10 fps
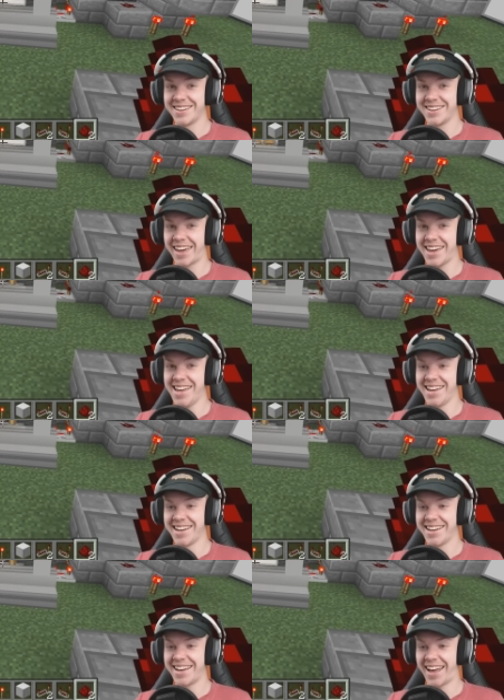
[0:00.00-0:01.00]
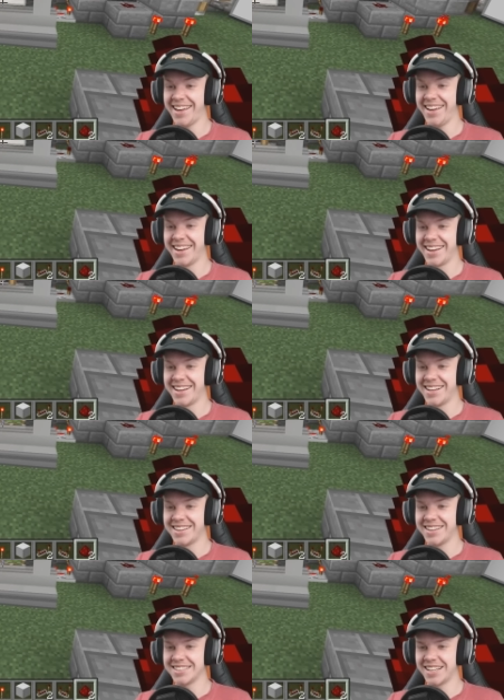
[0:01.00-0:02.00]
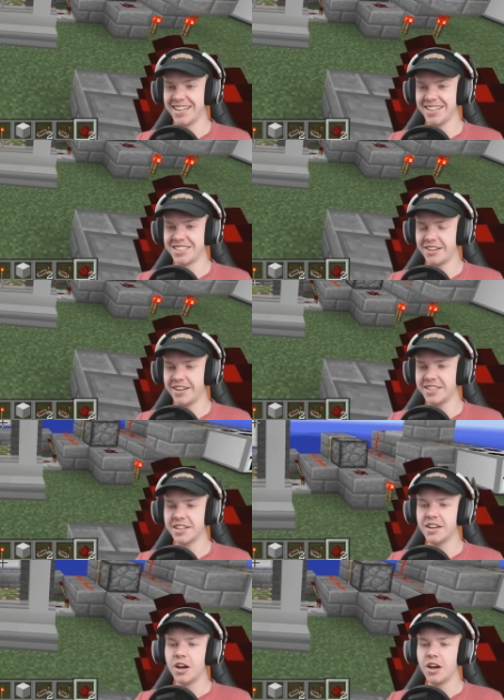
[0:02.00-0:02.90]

Hey. Hey. There's our little generator.